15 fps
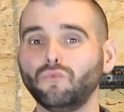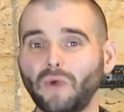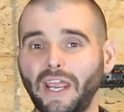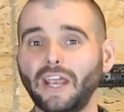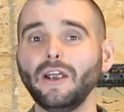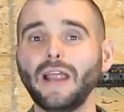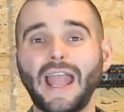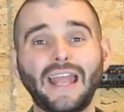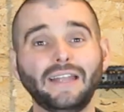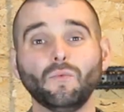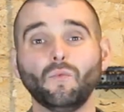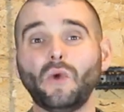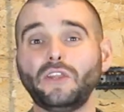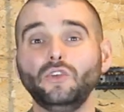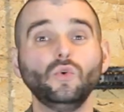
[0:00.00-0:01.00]
rare,
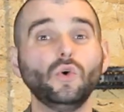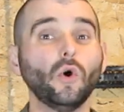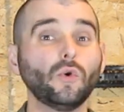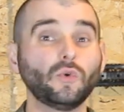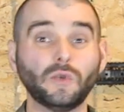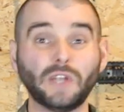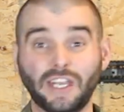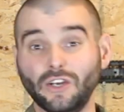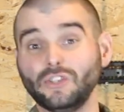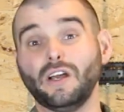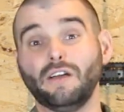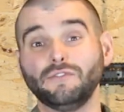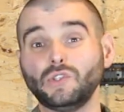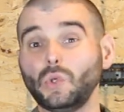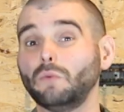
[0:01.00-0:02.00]
and when you go to an
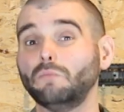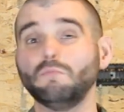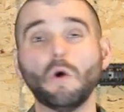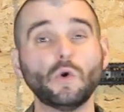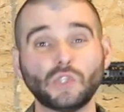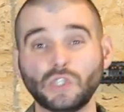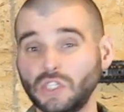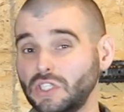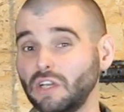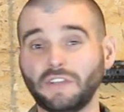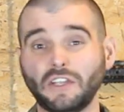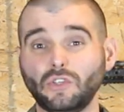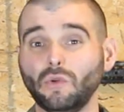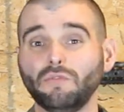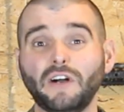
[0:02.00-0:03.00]
airsoft store, most of the
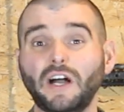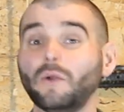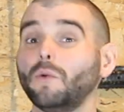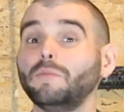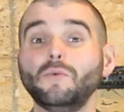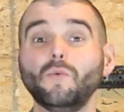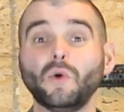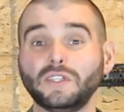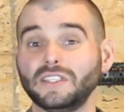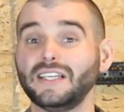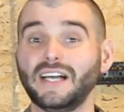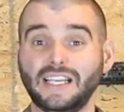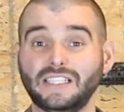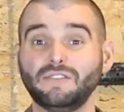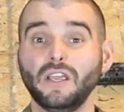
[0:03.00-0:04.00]
stuff that you'll find will be one
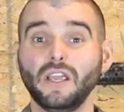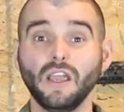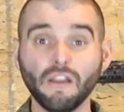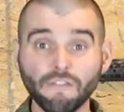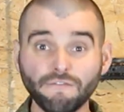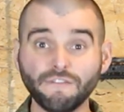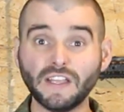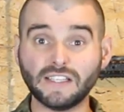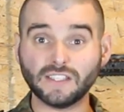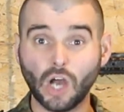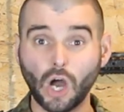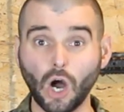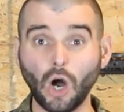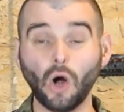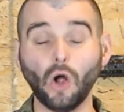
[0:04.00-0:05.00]
size
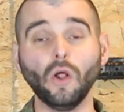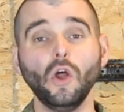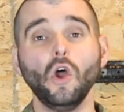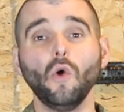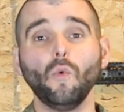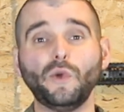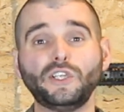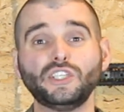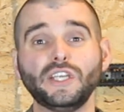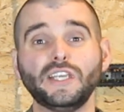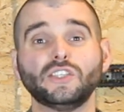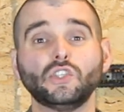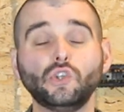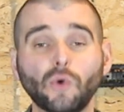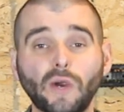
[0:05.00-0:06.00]
fits all,
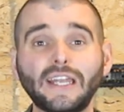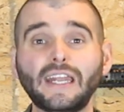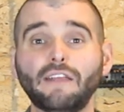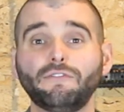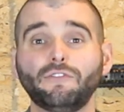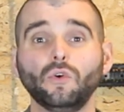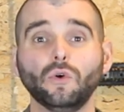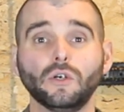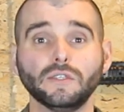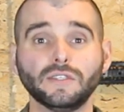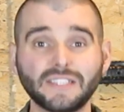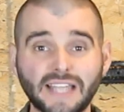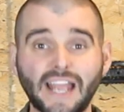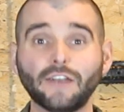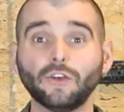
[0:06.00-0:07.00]
which is great if you're
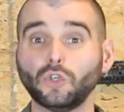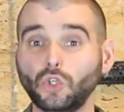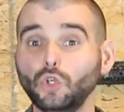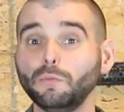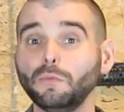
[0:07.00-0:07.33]
a standard